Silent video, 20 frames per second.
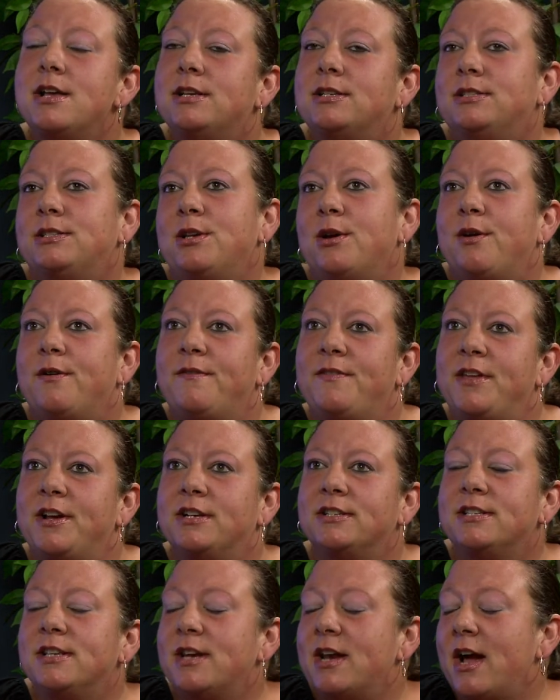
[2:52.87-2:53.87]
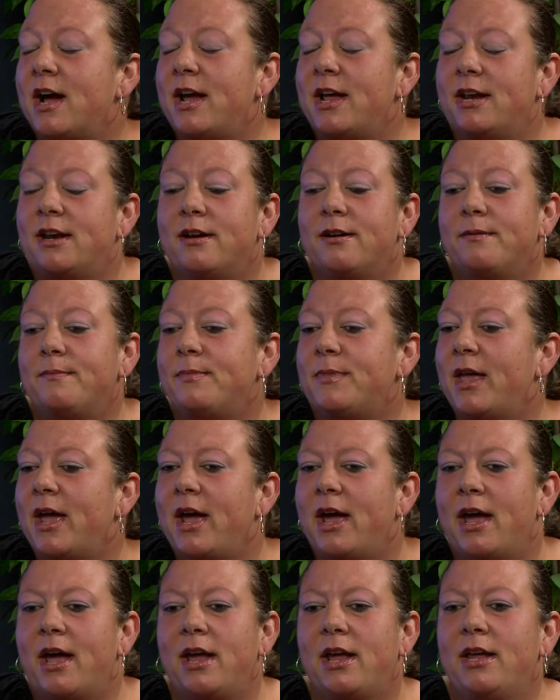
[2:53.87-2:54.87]
So if there's an item
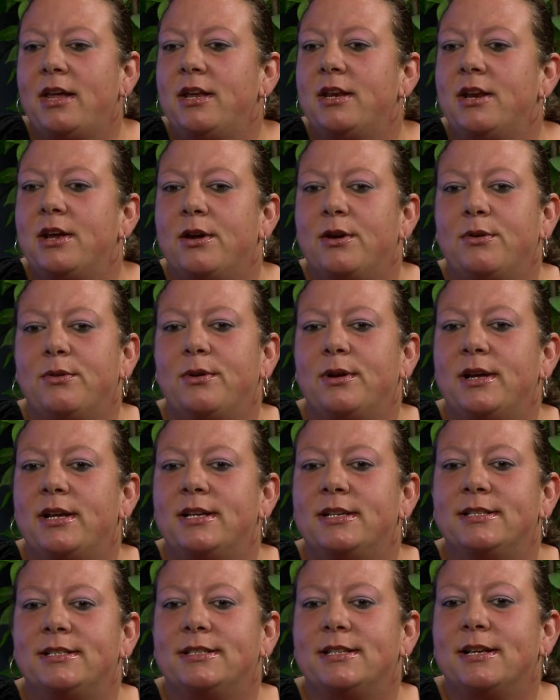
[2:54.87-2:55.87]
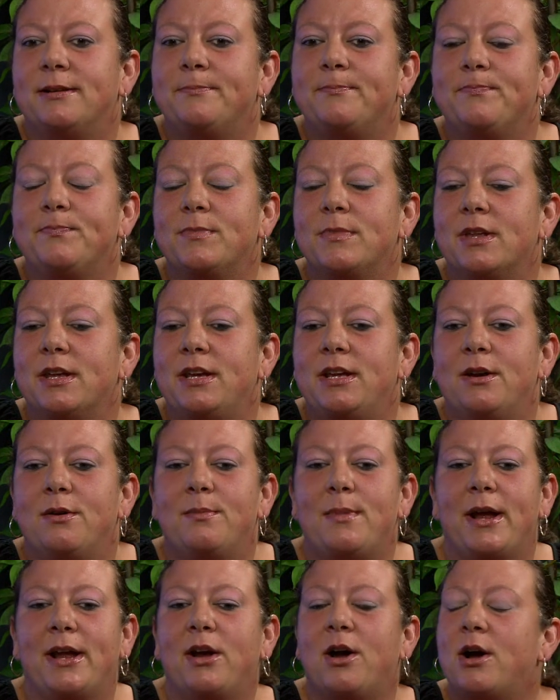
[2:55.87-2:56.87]
that, you know, is you know
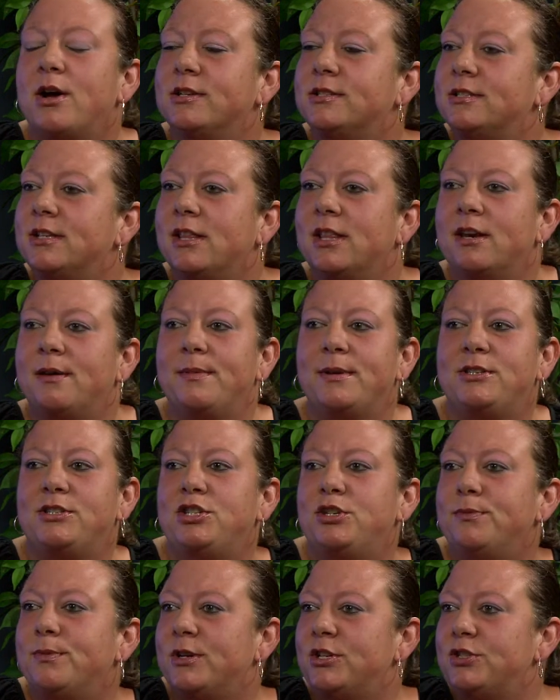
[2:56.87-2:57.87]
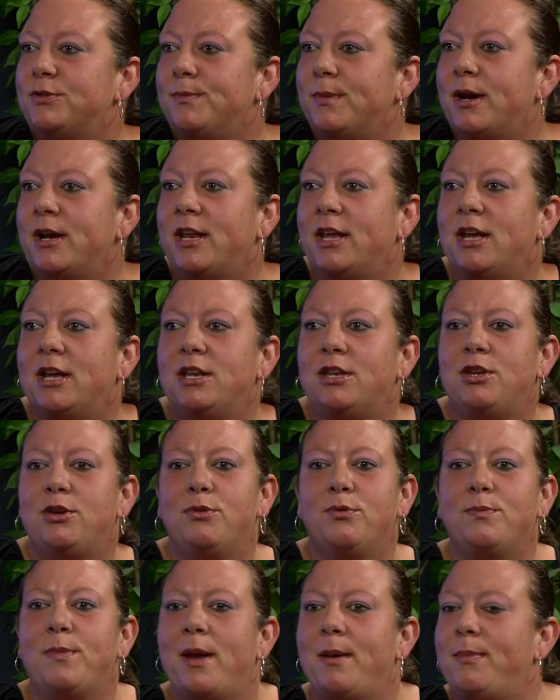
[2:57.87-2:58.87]
might cost a little bit too much money and
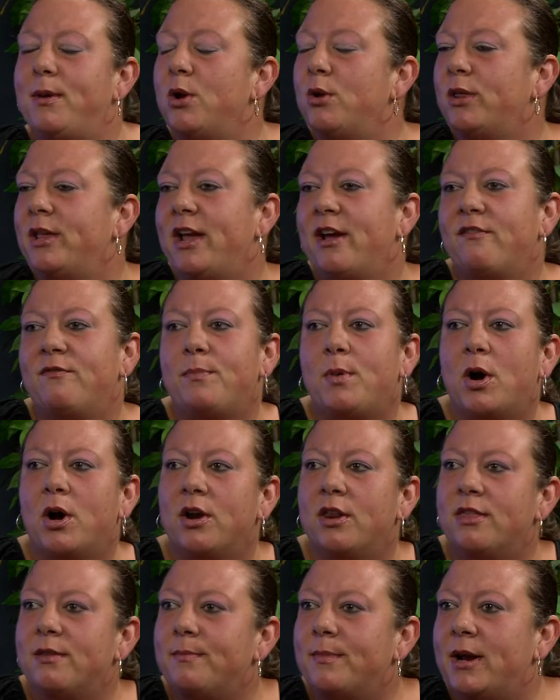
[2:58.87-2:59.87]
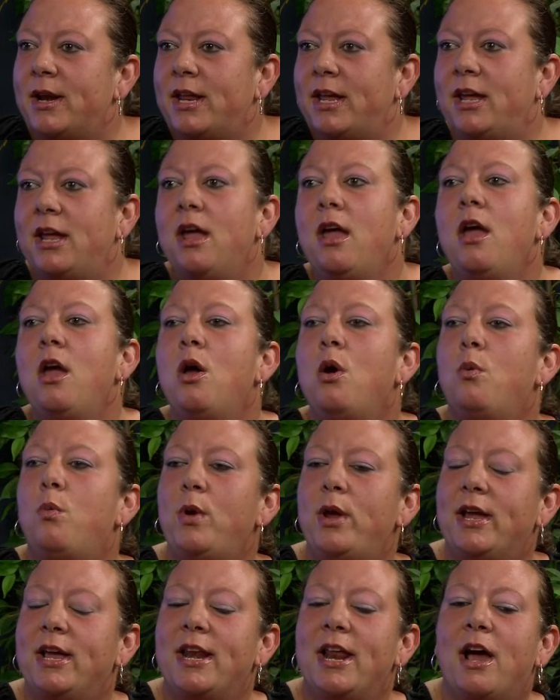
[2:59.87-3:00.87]
you maybe only have part of the money
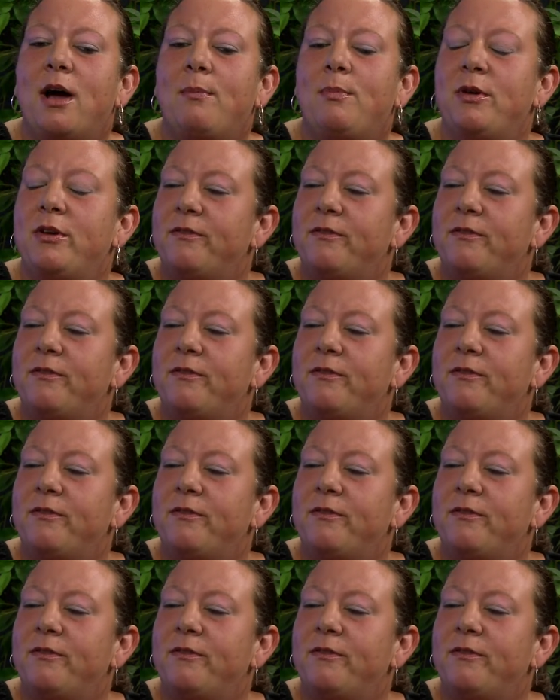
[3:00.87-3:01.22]
we can help you